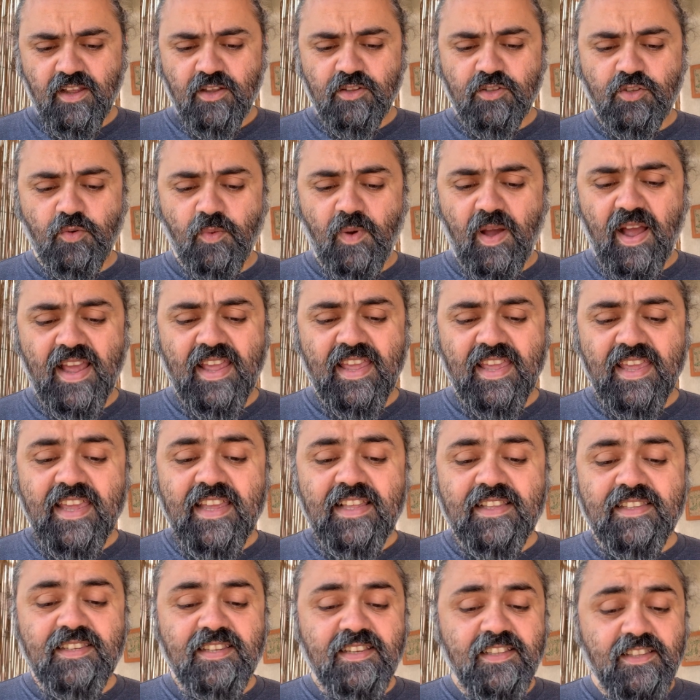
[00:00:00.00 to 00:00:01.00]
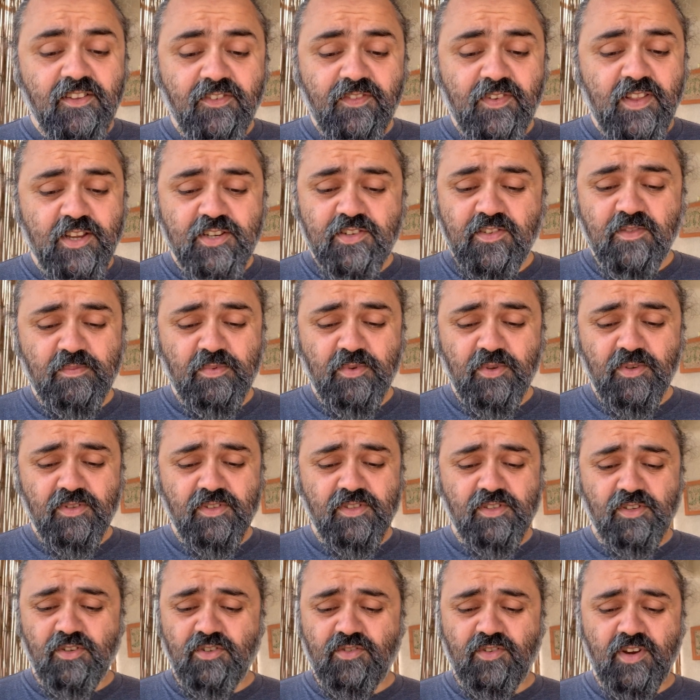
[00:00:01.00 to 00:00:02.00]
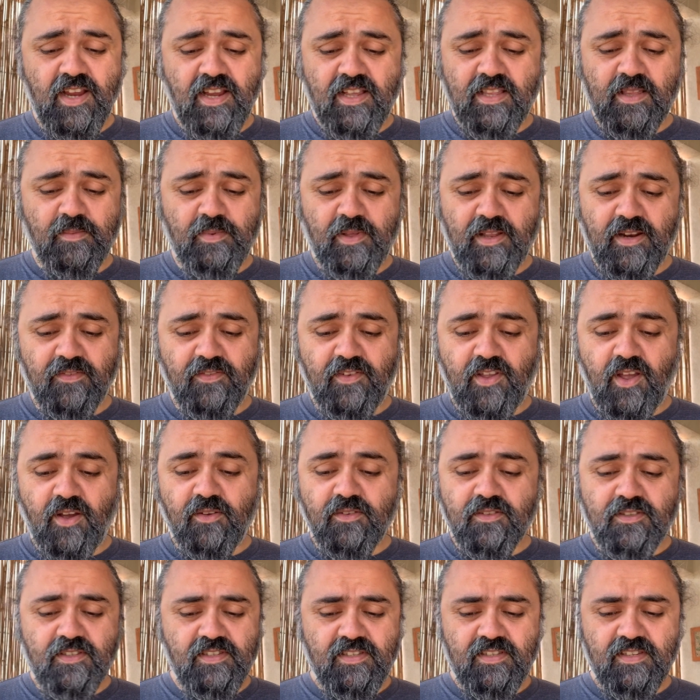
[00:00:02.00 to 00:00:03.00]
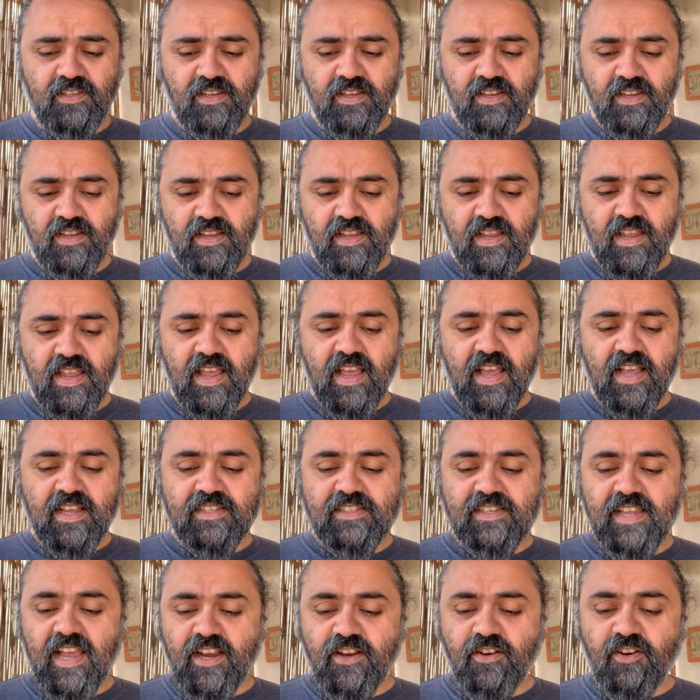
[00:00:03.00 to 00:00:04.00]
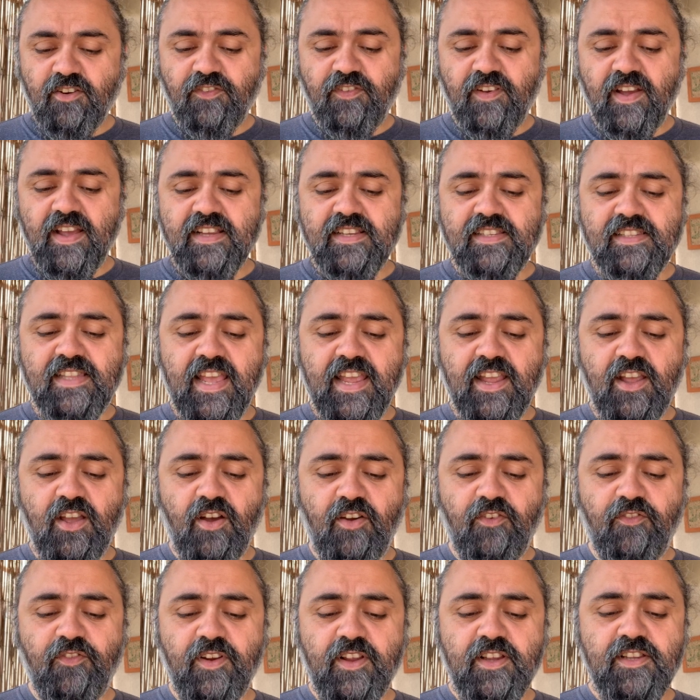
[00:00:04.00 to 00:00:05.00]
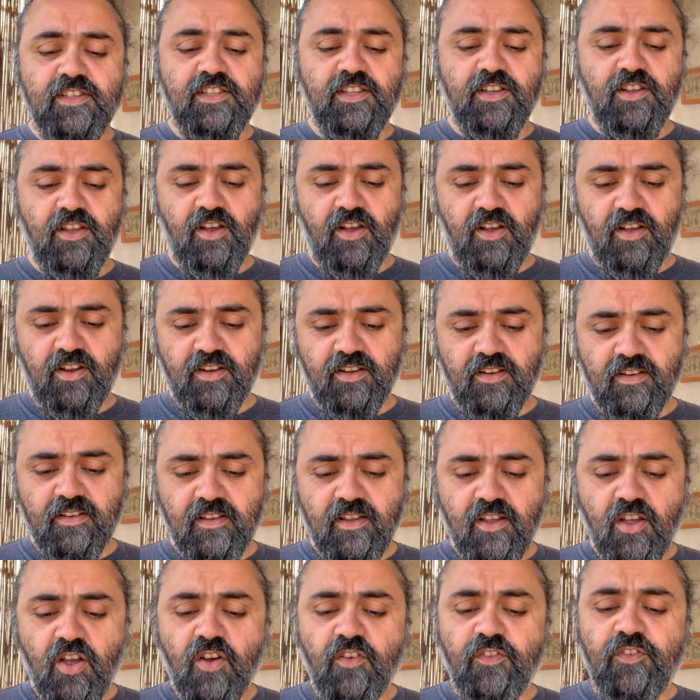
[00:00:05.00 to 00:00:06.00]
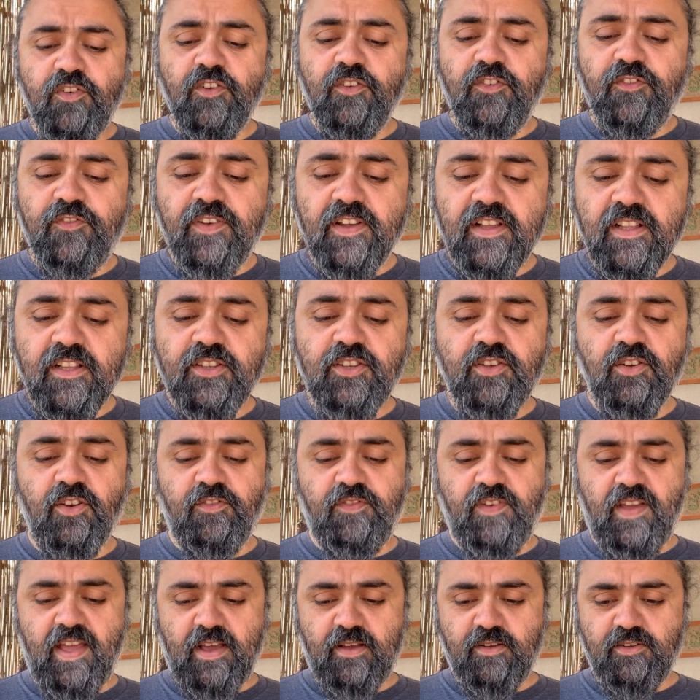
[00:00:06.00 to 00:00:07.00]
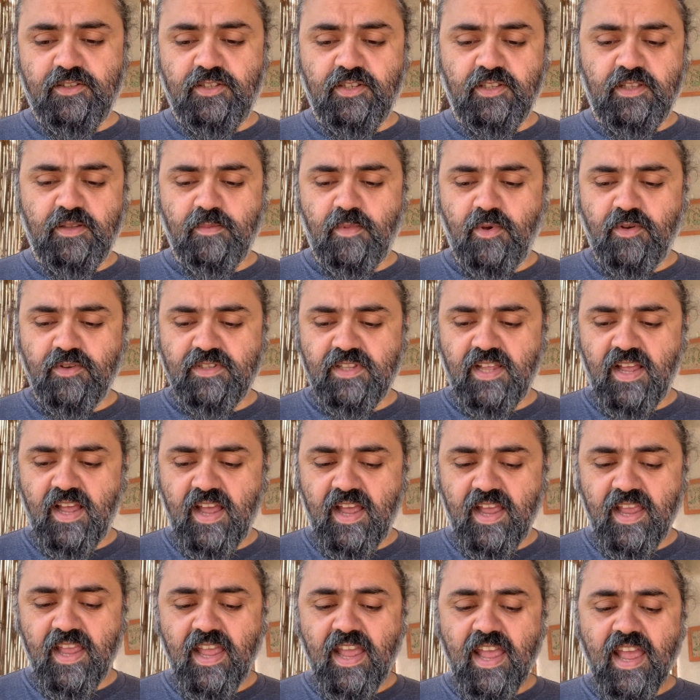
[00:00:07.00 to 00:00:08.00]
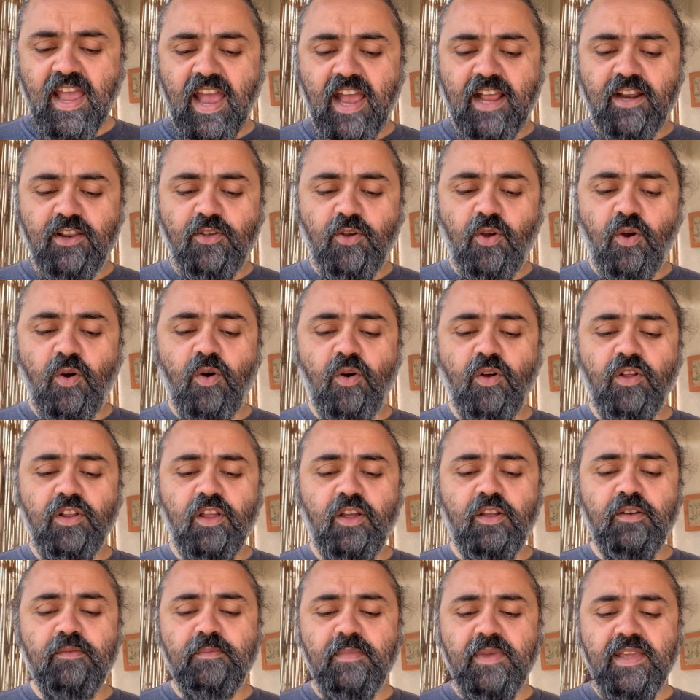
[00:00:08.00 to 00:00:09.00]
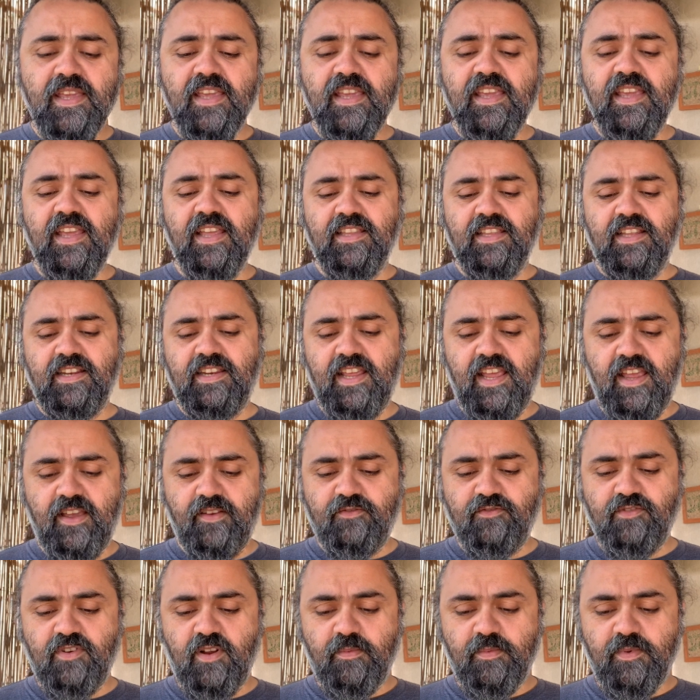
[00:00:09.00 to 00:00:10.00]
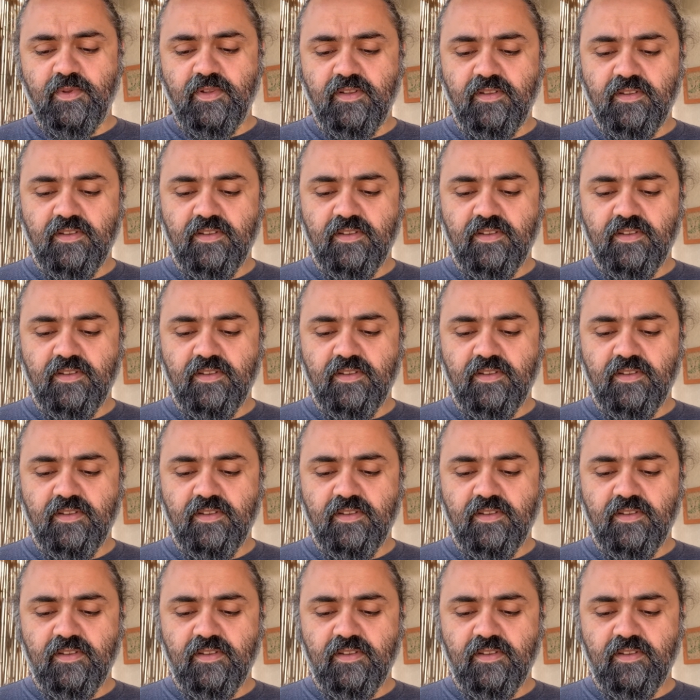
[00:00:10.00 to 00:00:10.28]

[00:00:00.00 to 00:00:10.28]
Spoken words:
Do I eat the flesh of bulls or drink the blood of goats? Sacrifice thank offerings to God. Fulfill your vows to the Most High, and call on me in the day of trouble.